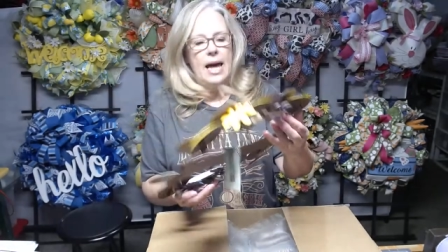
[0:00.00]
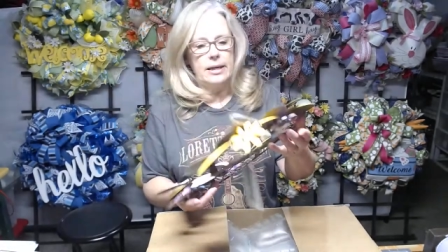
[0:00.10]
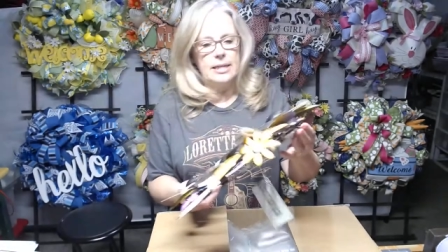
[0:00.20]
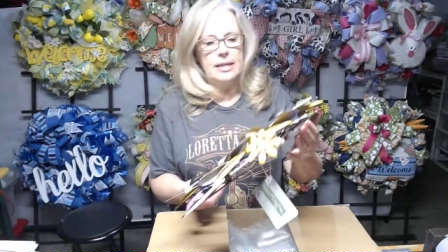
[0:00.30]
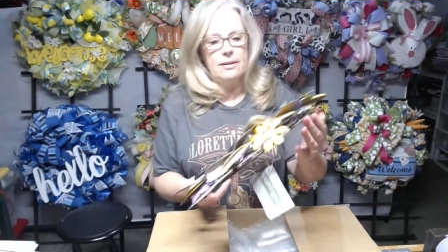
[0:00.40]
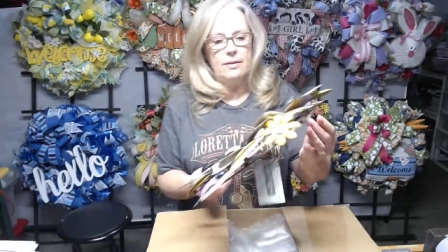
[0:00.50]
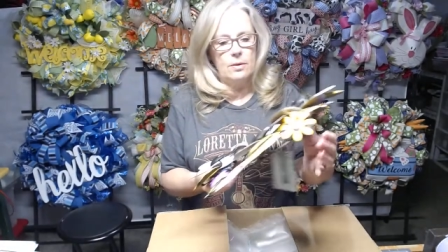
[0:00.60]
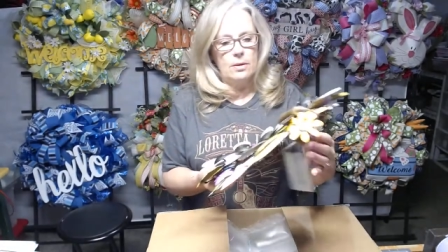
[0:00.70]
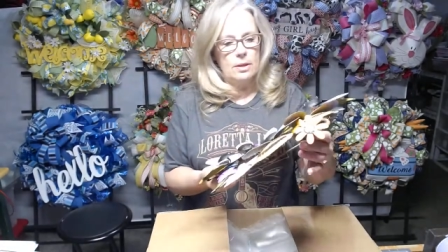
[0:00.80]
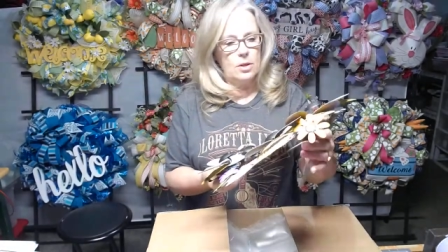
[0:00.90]
and didn't
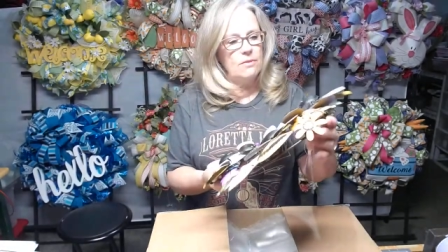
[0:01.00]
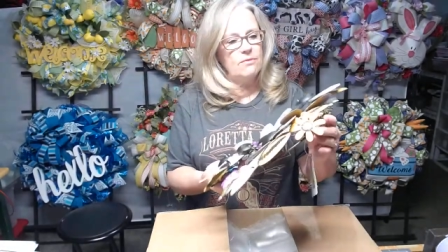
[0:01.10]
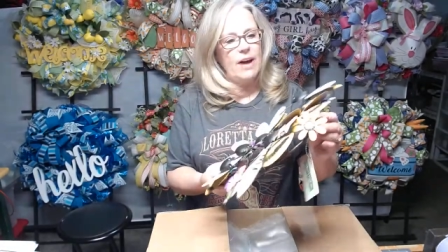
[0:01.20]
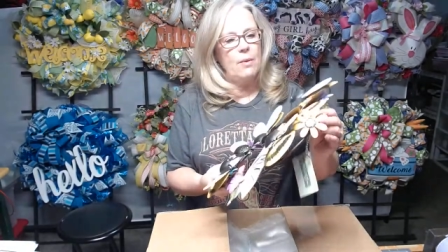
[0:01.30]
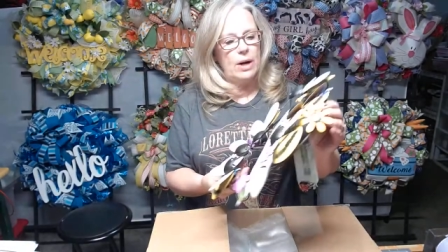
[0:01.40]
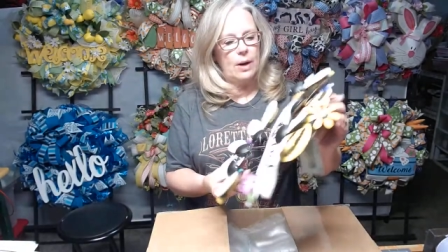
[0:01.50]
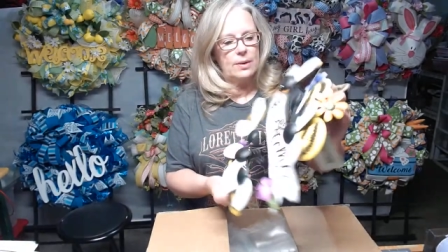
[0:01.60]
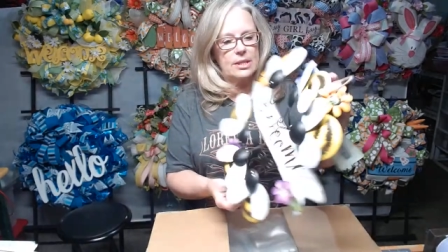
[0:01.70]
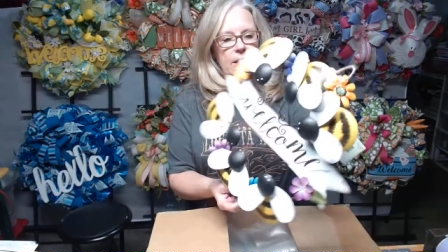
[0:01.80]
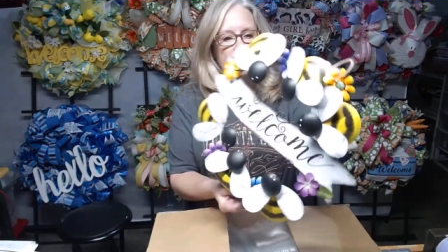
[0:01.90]
couldn't find what I
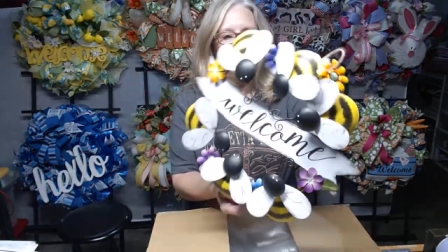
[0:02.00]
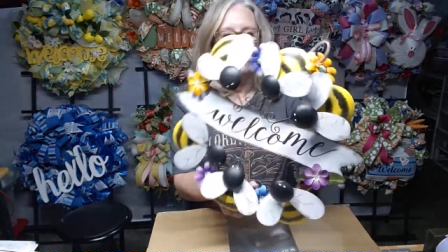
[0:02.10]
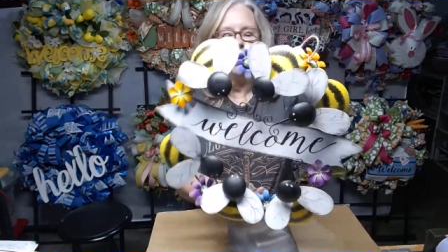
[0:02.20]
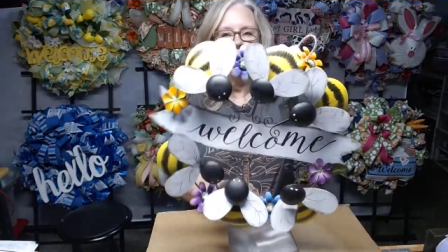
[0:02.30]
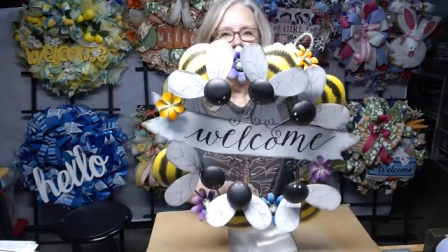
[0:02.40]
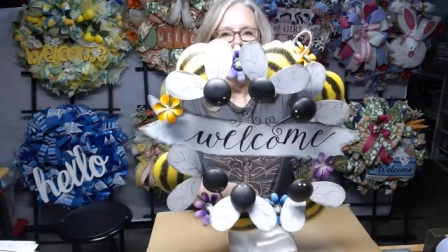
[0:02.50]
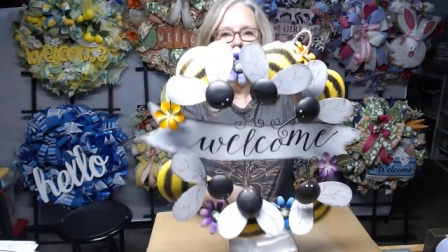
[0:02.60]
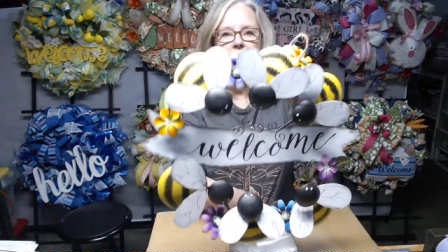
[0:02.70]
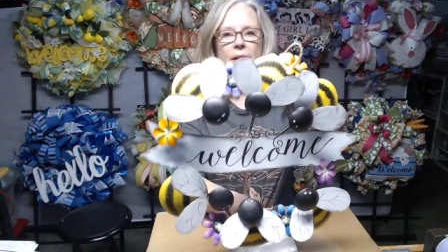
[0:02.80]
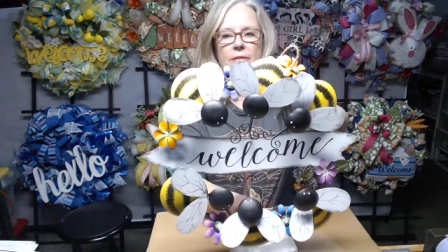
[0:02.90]
was looking for, but I
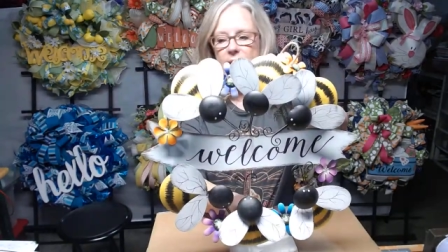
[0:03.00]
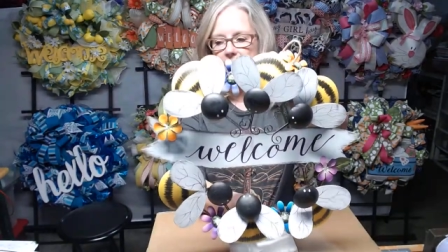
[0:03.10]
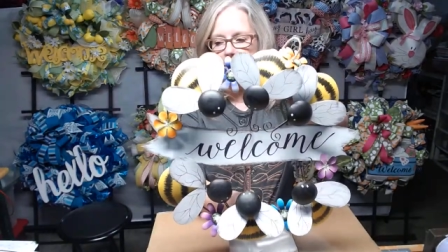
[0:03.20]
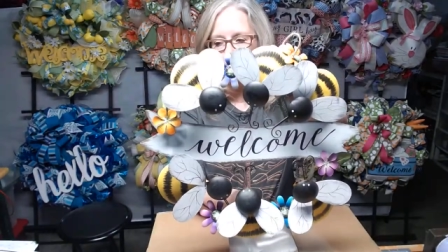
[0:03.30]
found this